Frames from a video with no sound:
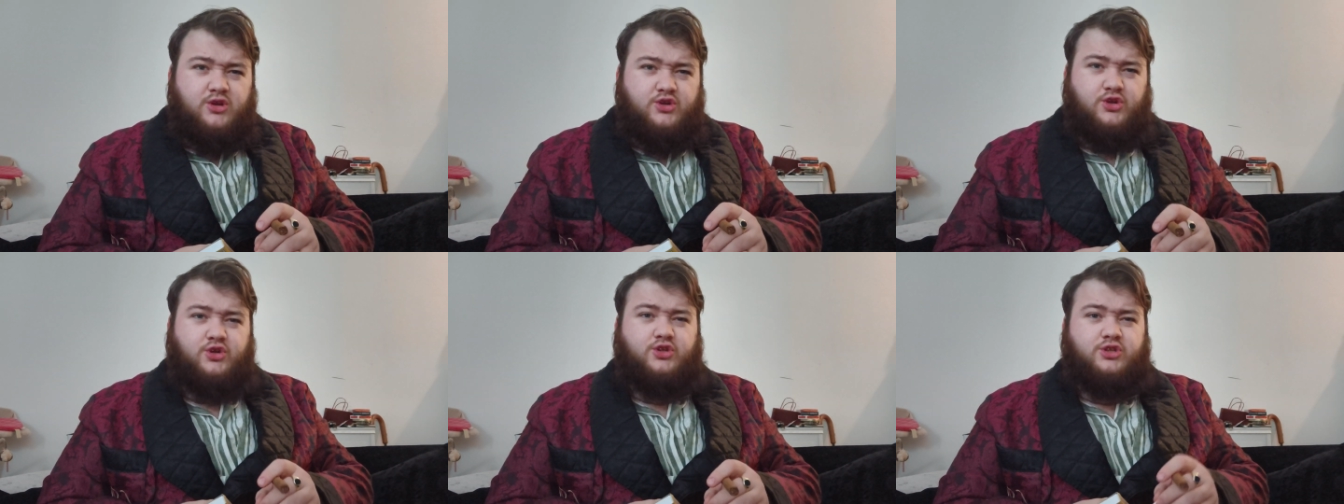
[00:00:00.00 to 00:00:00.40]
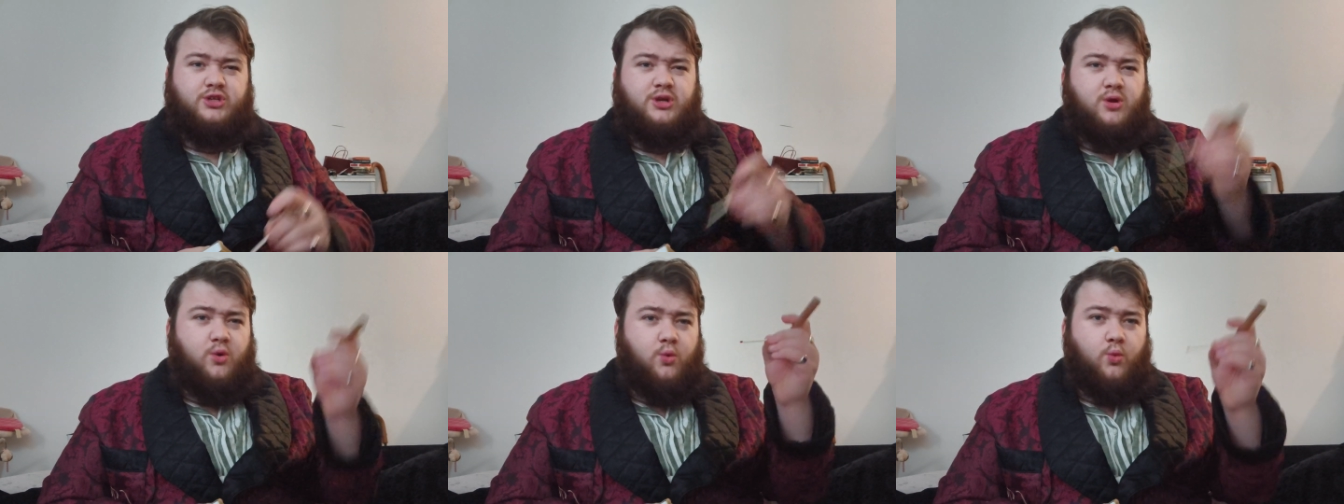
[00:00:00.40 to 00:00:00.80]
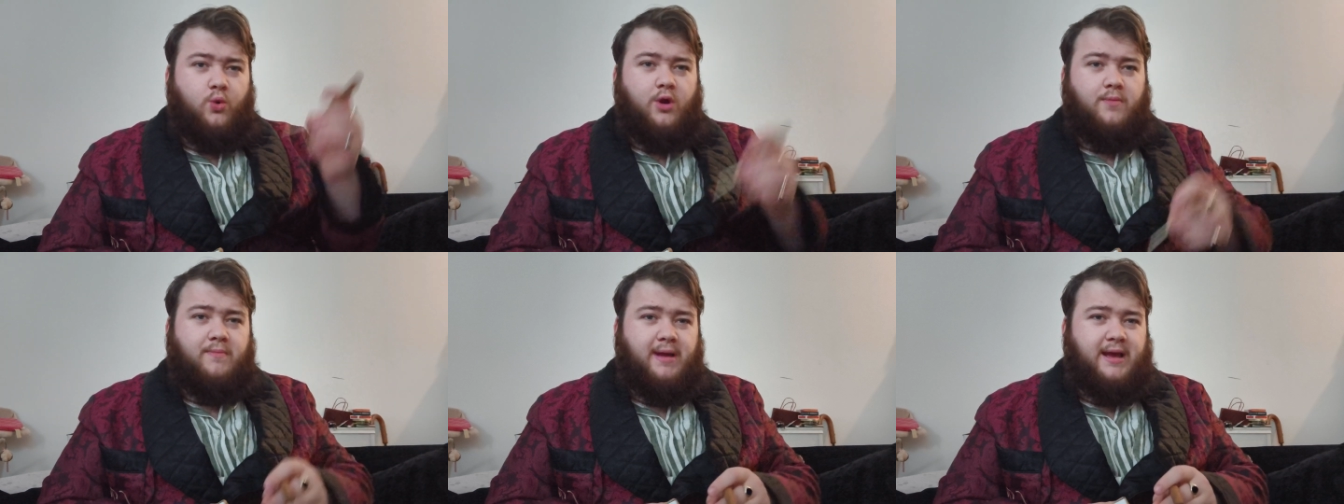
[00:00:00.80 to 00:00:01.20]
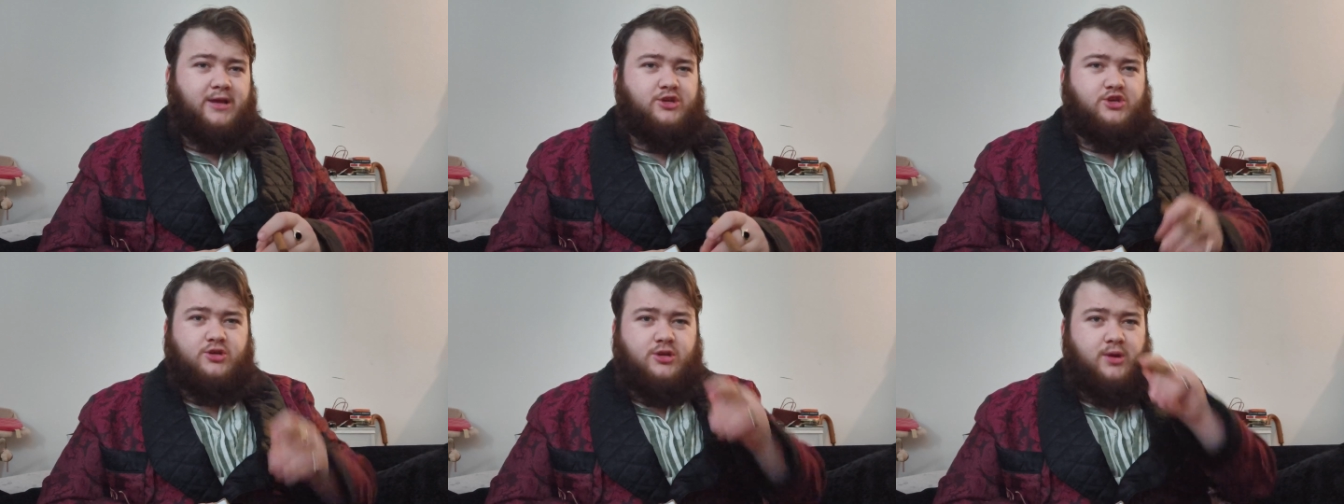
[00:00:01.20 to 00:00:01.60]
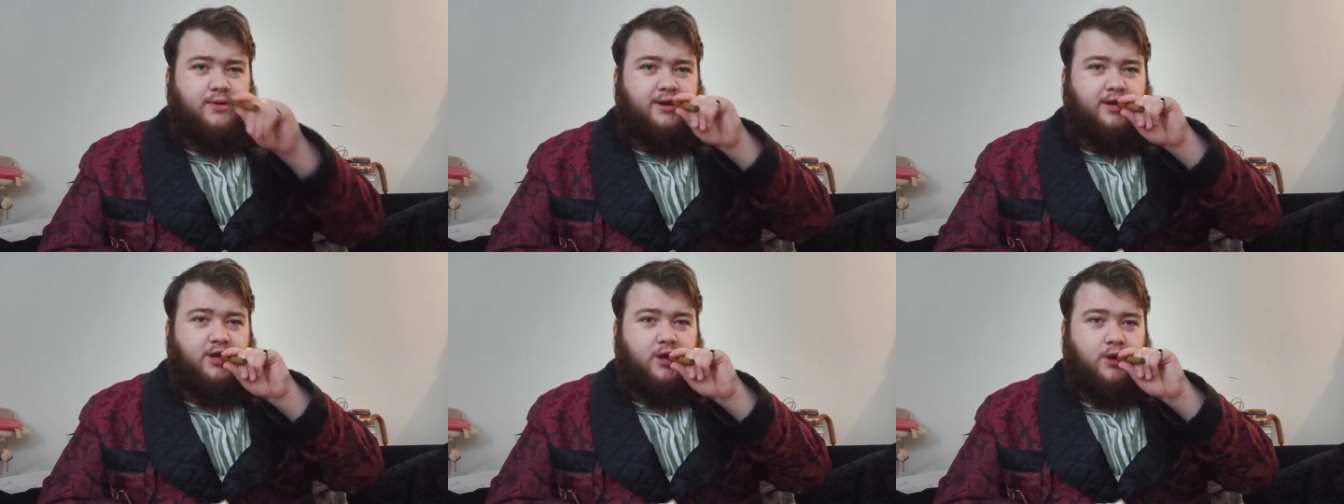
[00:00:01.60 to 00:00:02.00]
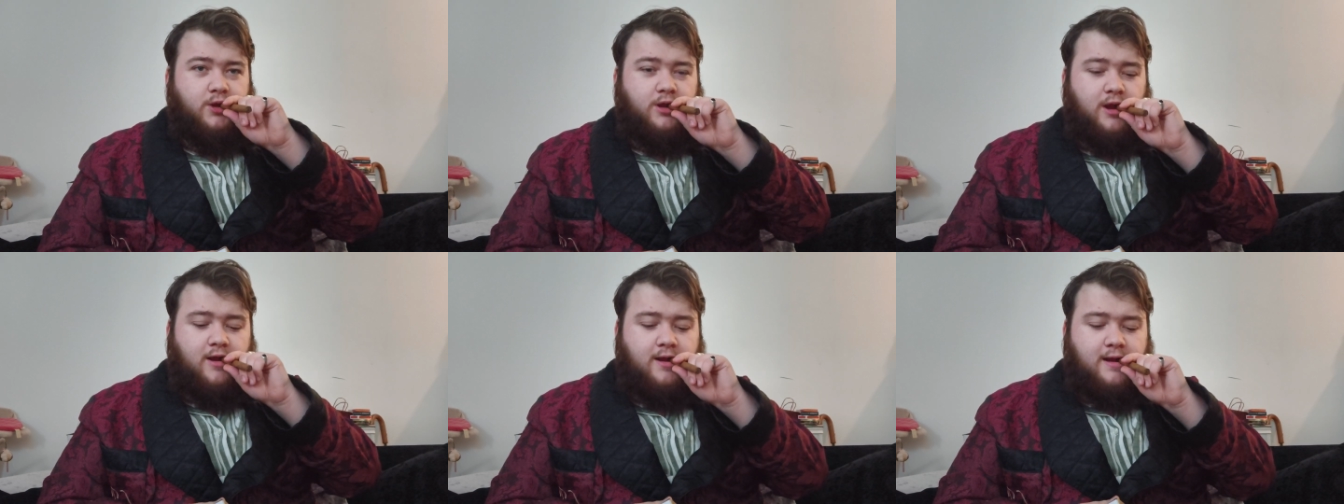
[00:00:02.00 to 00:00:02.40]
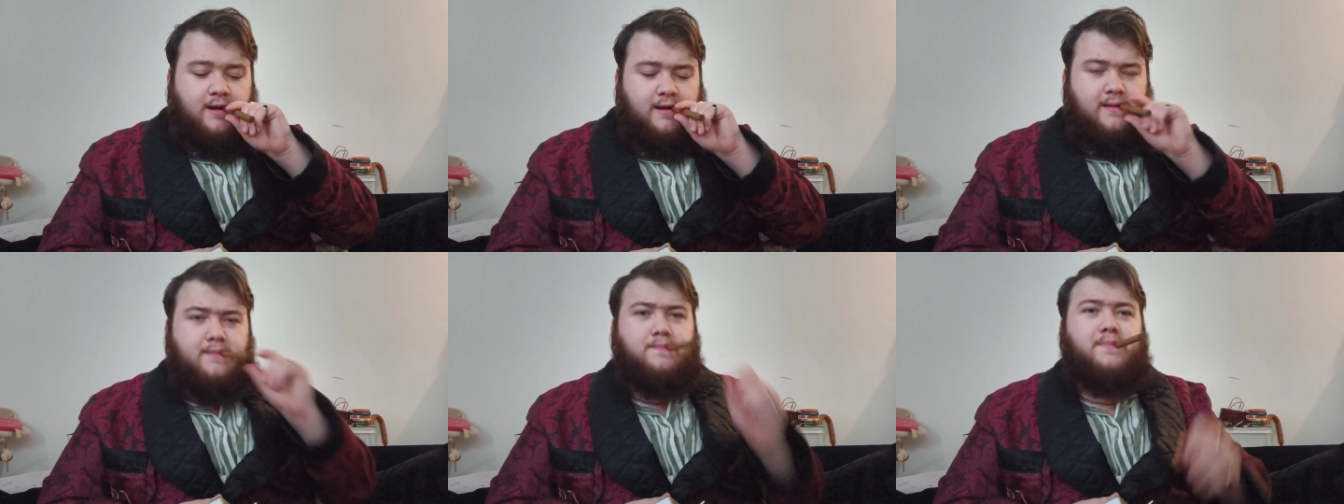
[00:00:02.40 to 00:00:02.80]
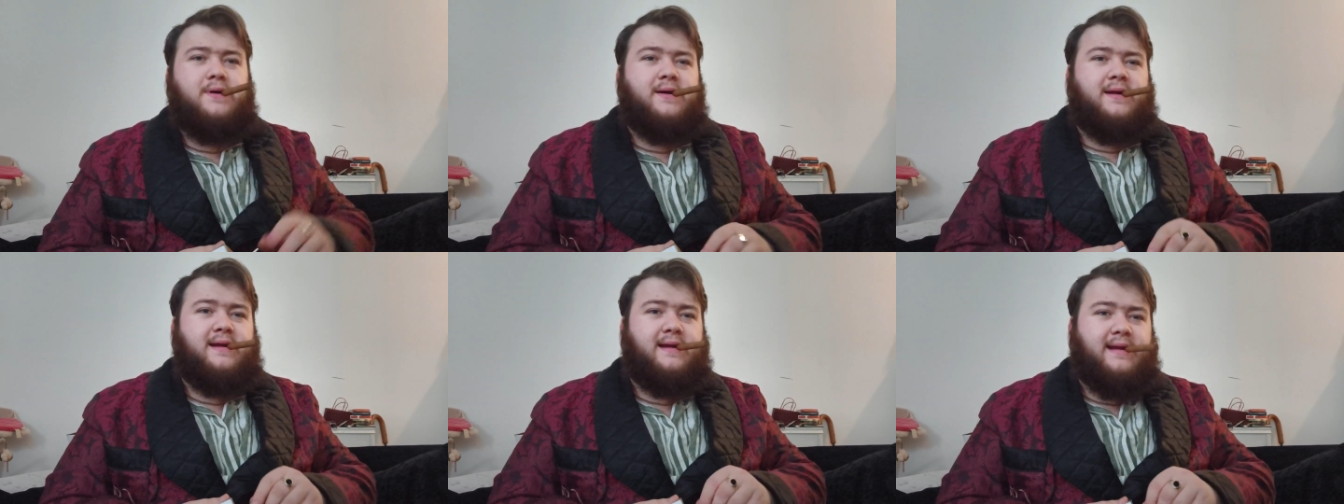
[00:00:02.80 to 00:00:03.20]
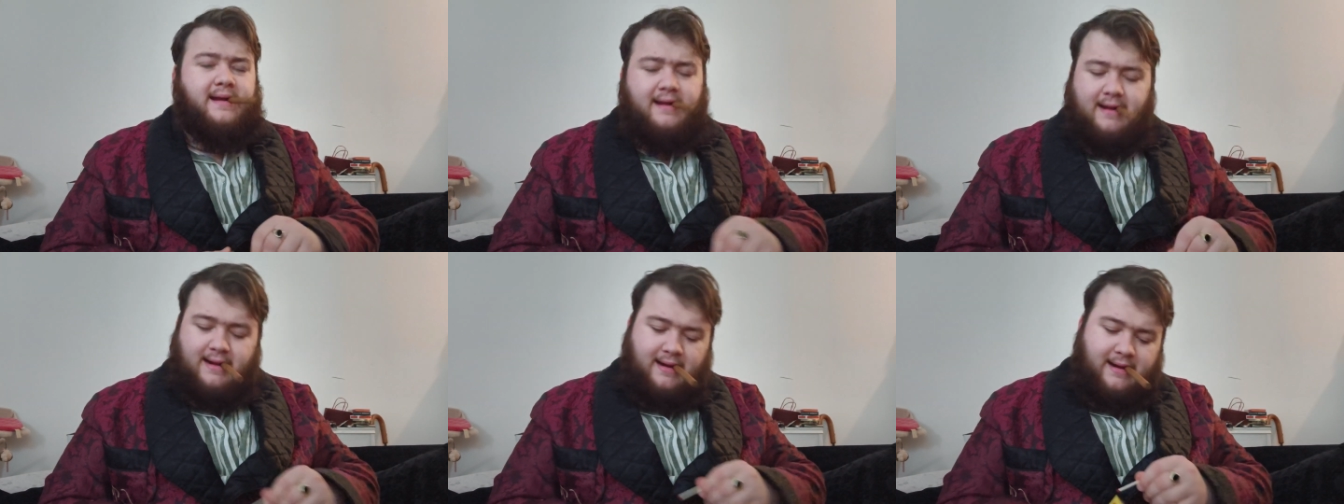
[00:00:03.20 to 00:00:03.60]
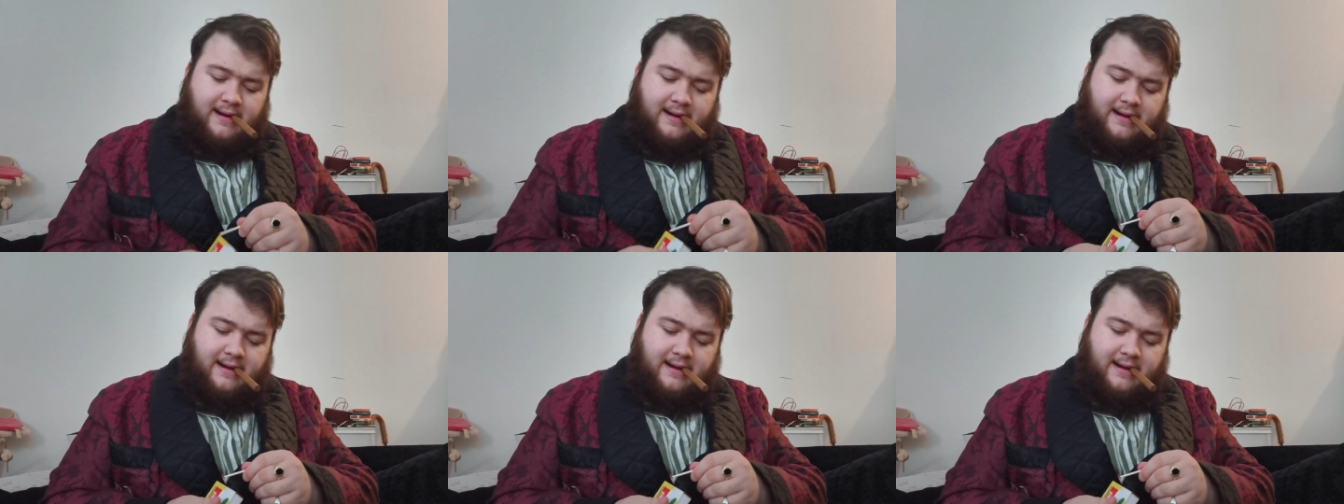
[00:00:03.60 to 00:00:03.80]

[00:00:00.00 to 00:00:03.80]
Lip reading: just one match, don't need to use more than that.